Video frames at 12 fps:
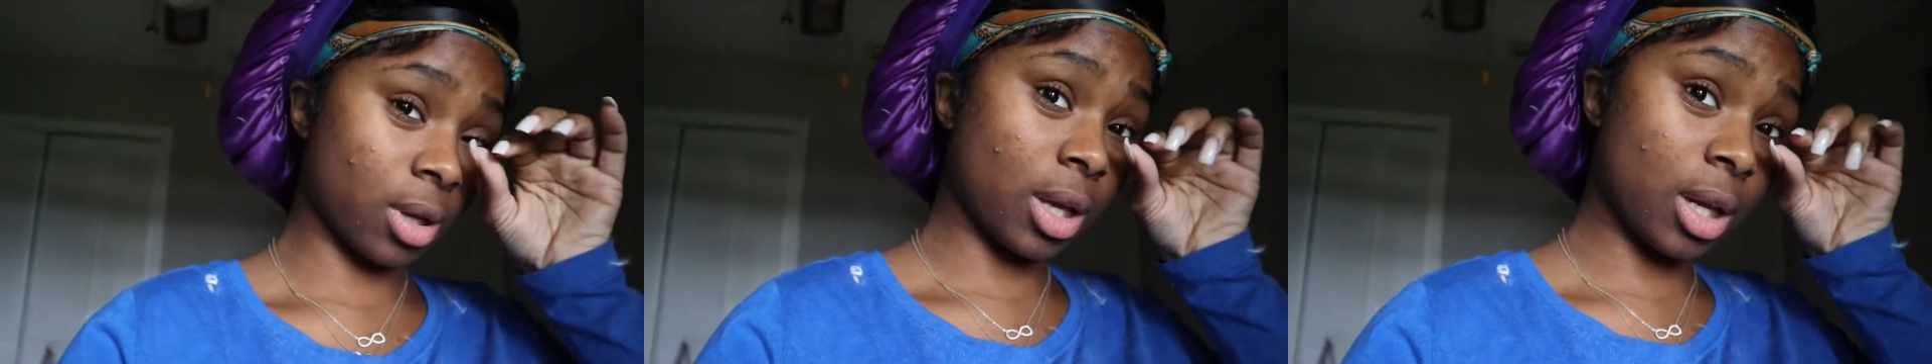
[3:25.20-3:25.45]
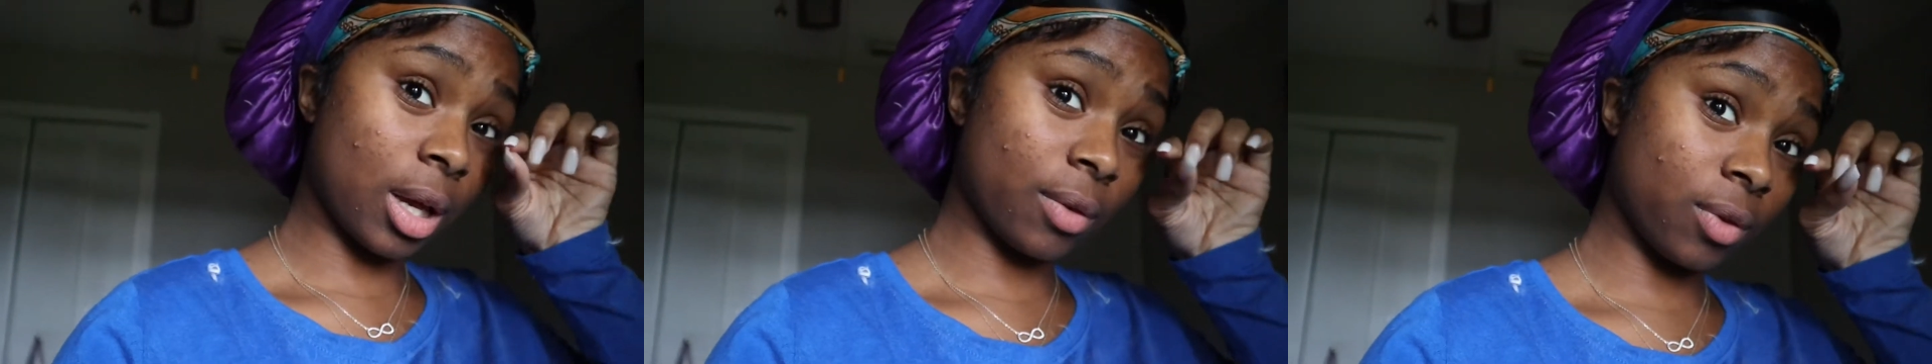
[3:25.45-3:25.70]

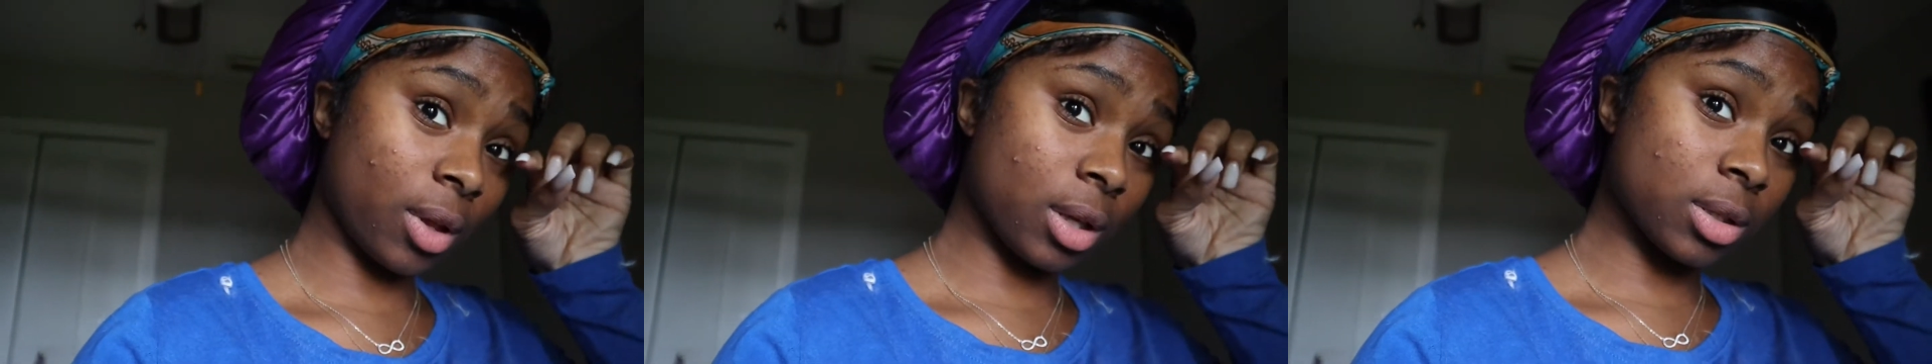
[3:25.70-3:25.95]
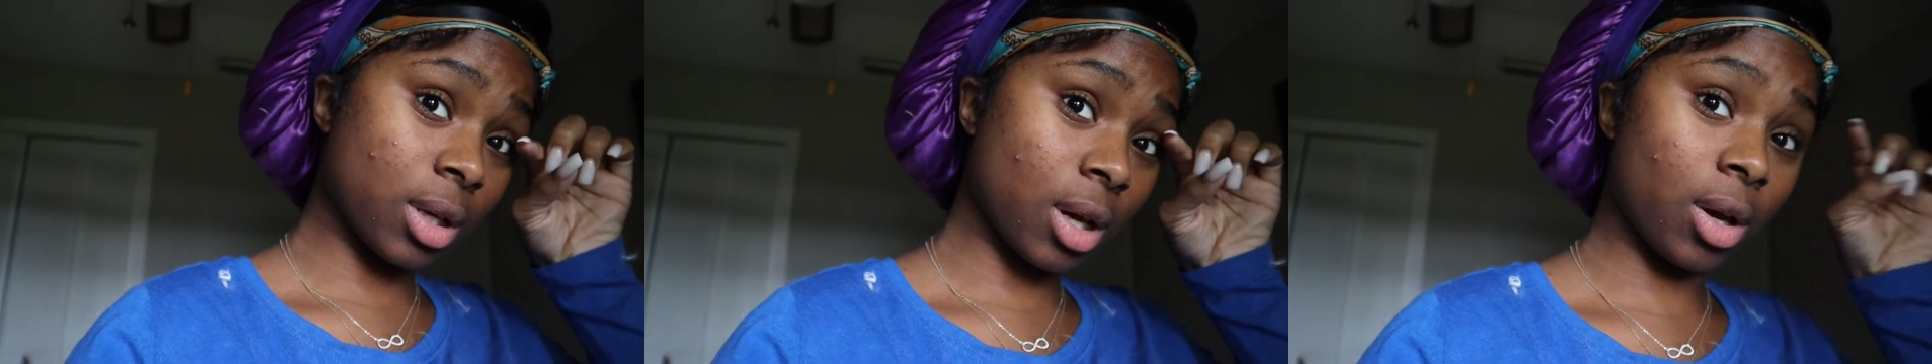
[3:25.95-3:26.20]
And I feel like
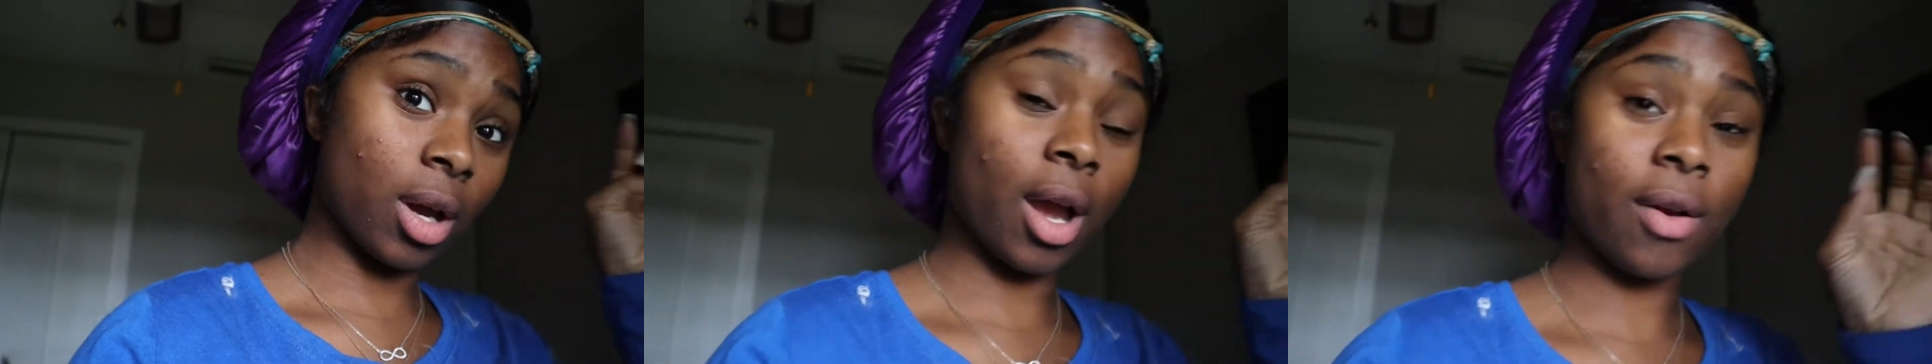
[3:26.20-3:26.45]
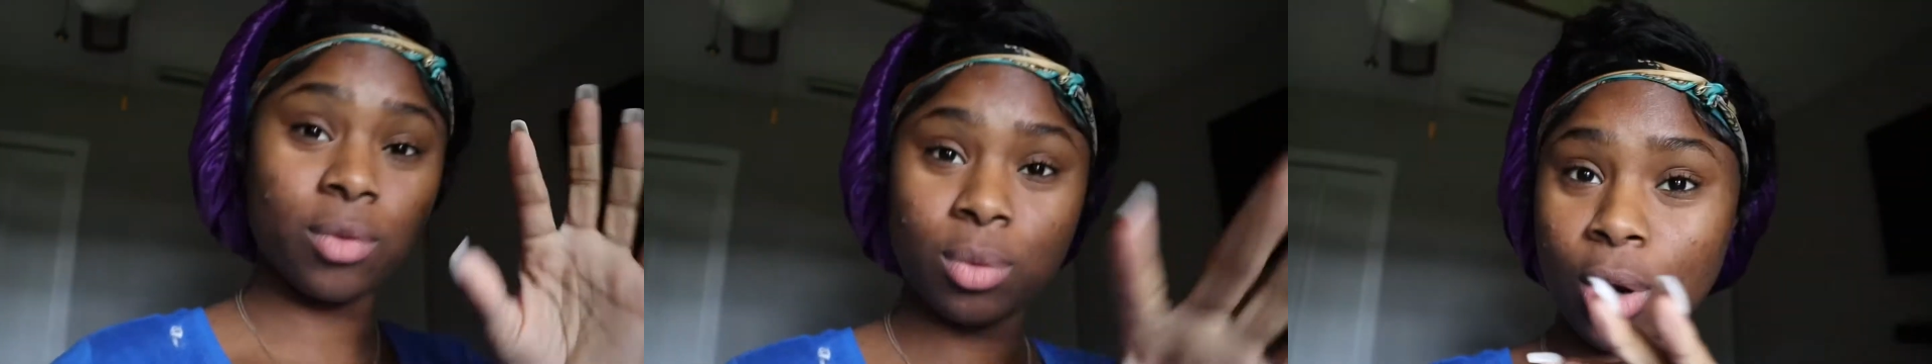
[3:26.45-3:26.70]
it's hair
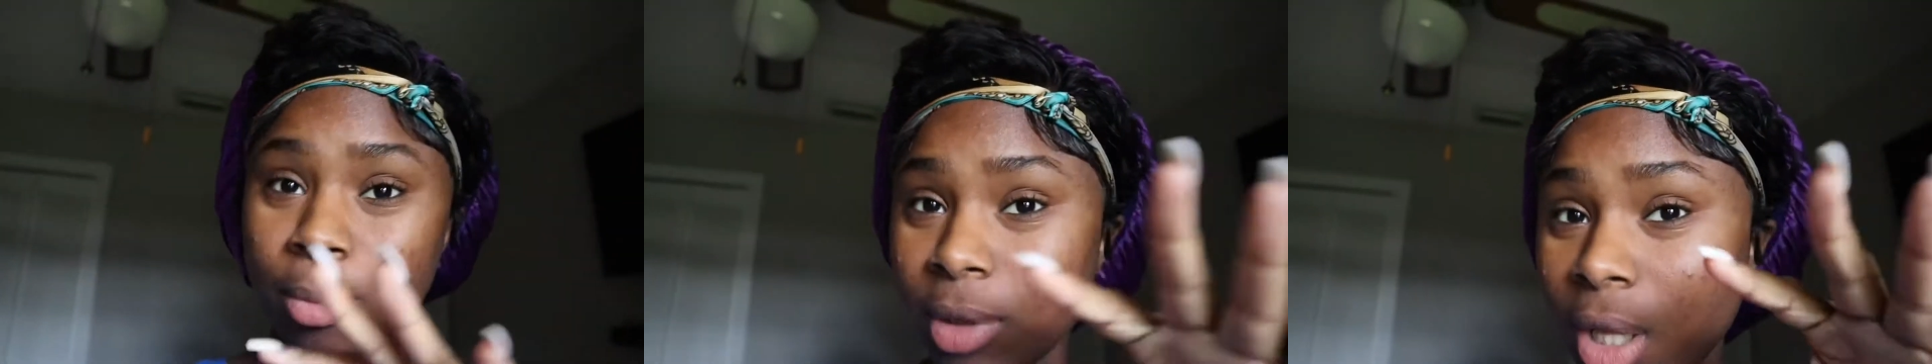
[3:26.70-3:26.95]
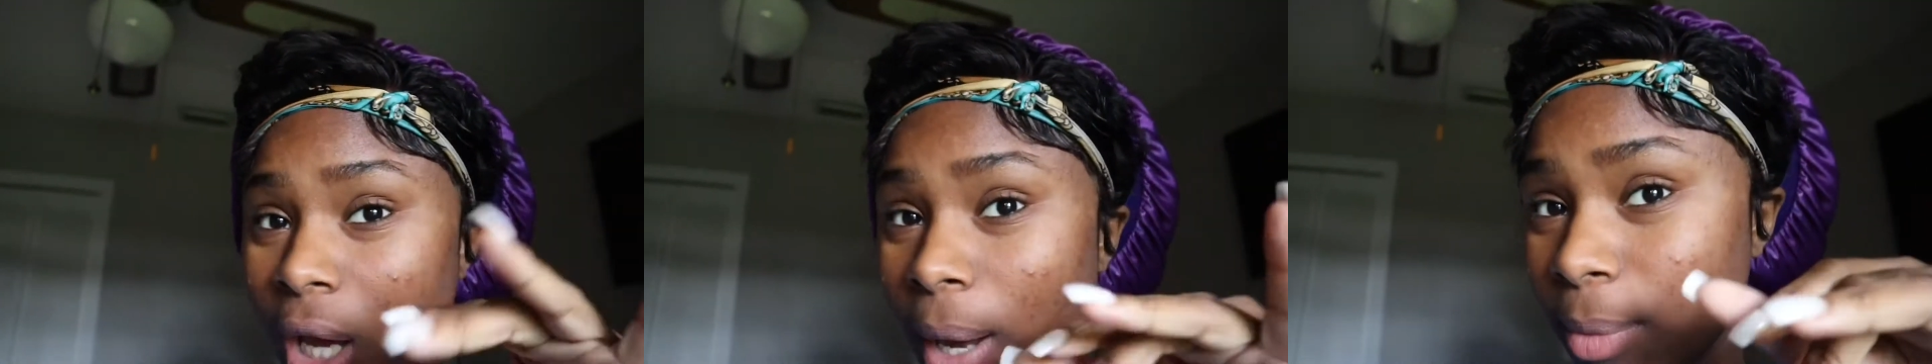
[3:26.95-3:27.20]
everywhere. I'm
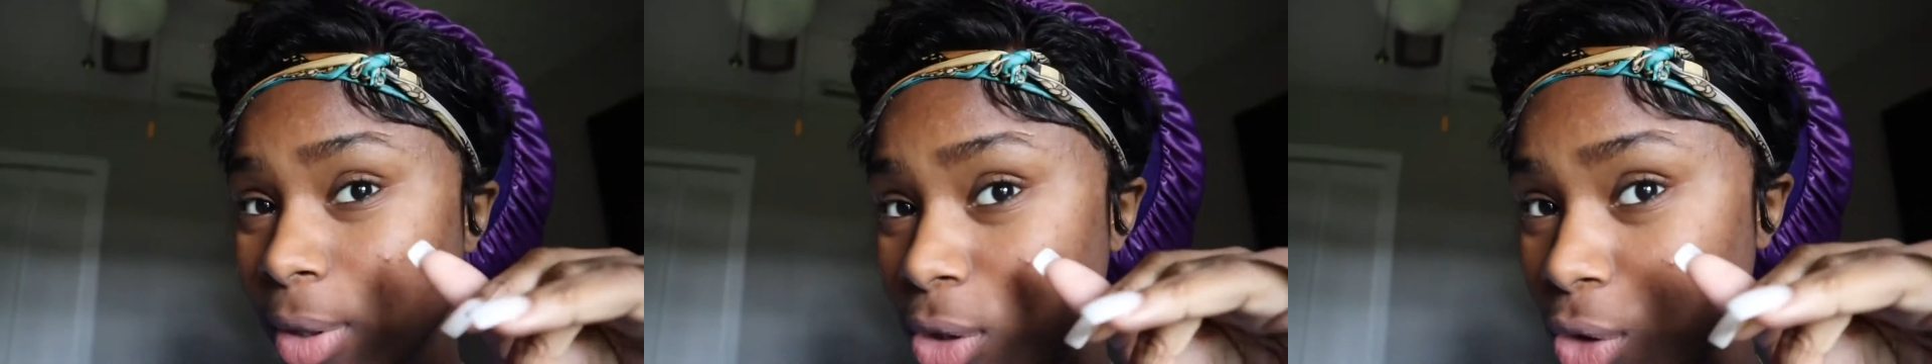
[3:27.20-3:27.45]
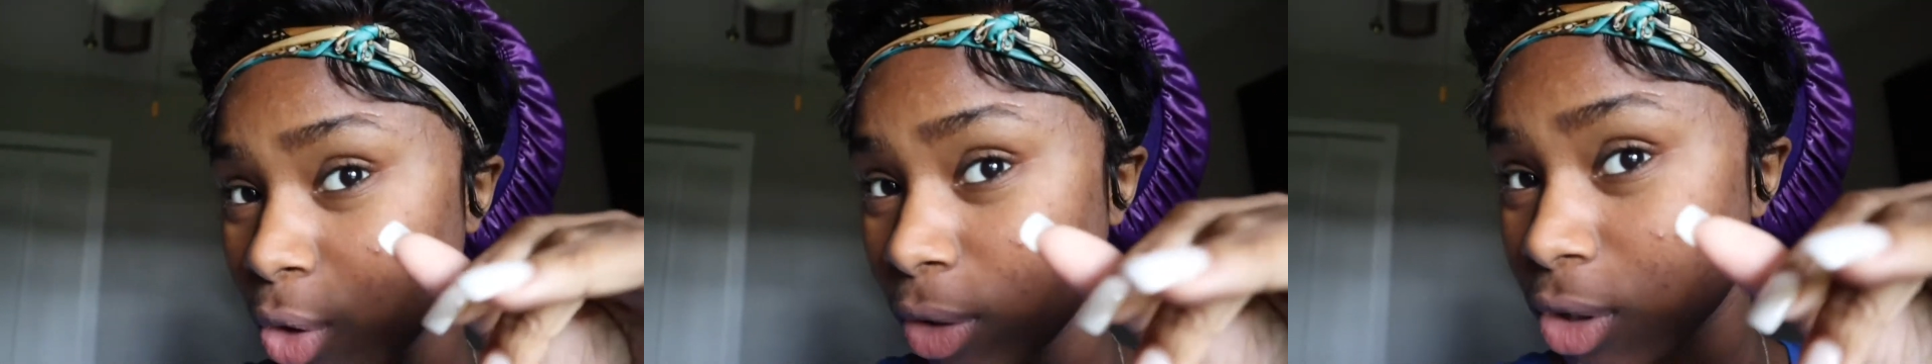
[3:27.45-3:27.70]
like, I'm ready to
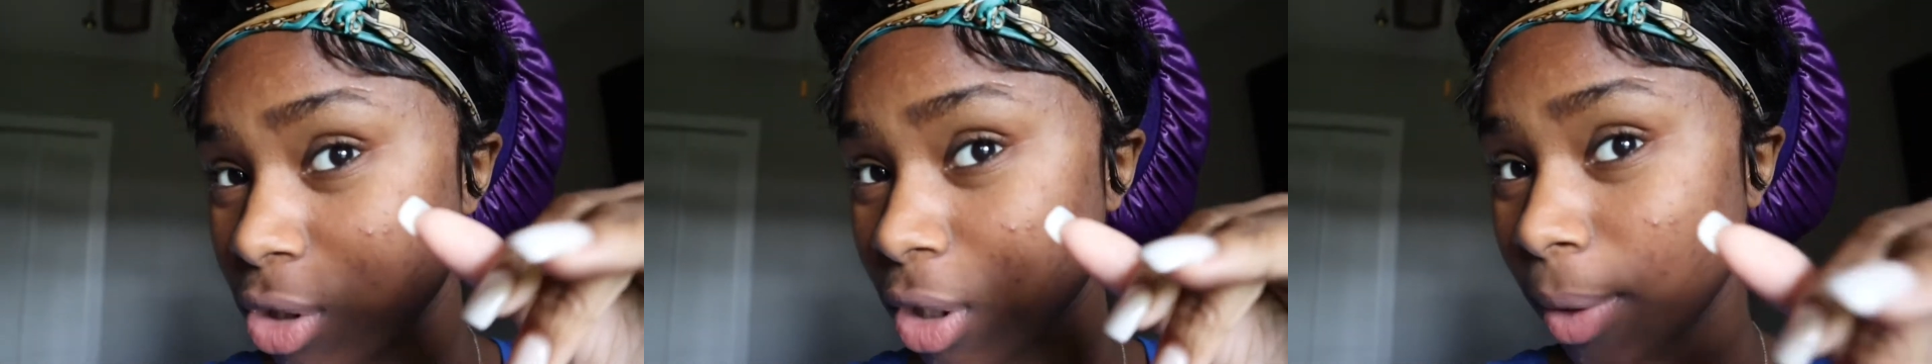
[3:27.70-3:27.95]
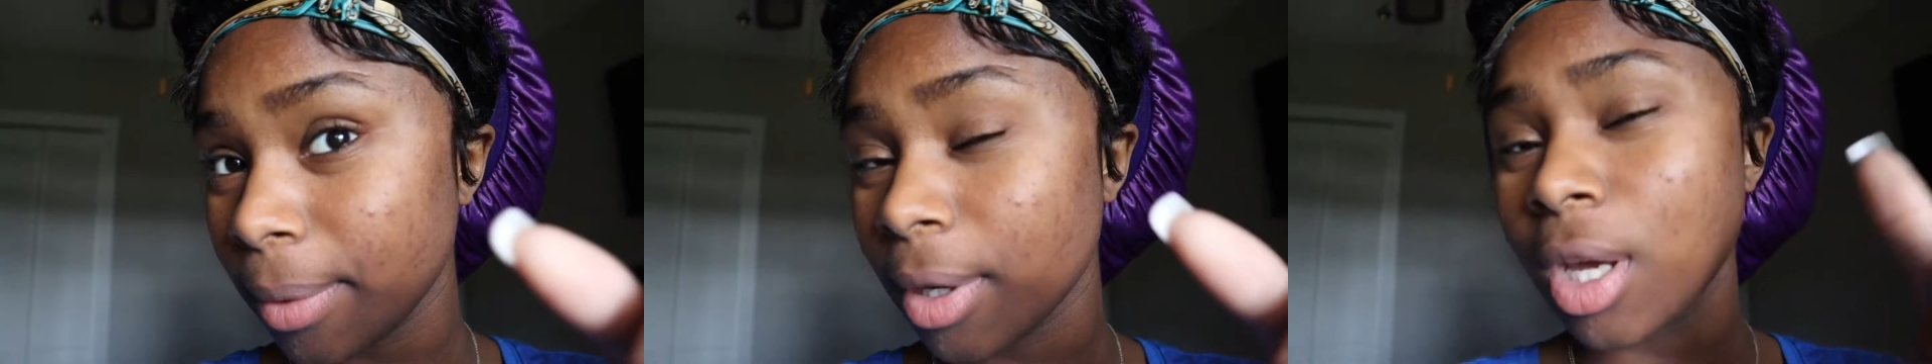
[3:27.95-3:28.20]
go in the
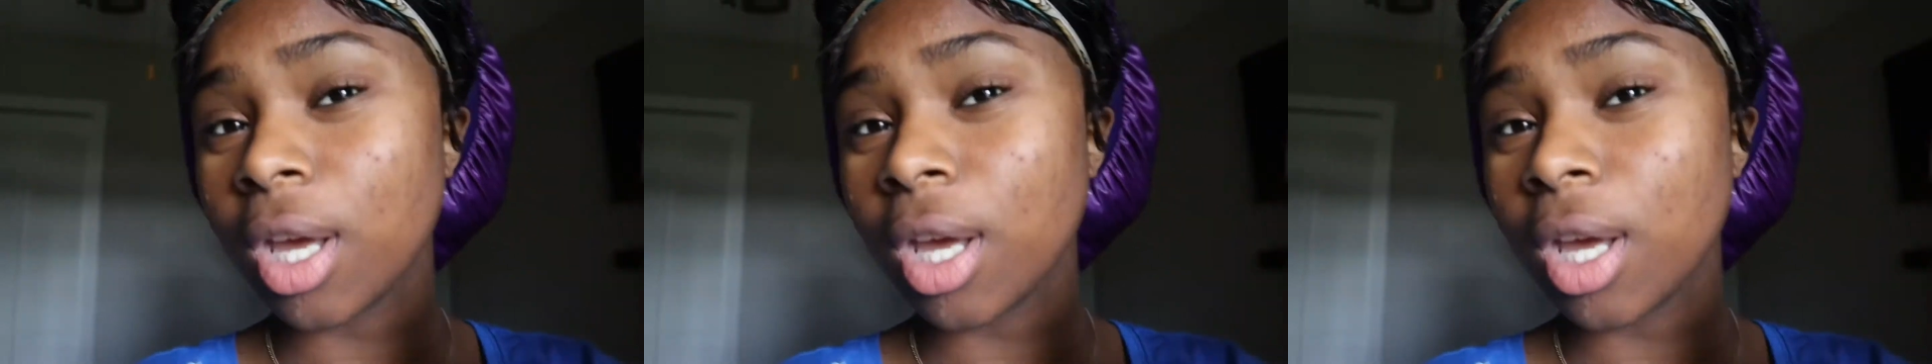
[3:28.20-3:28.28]
shower.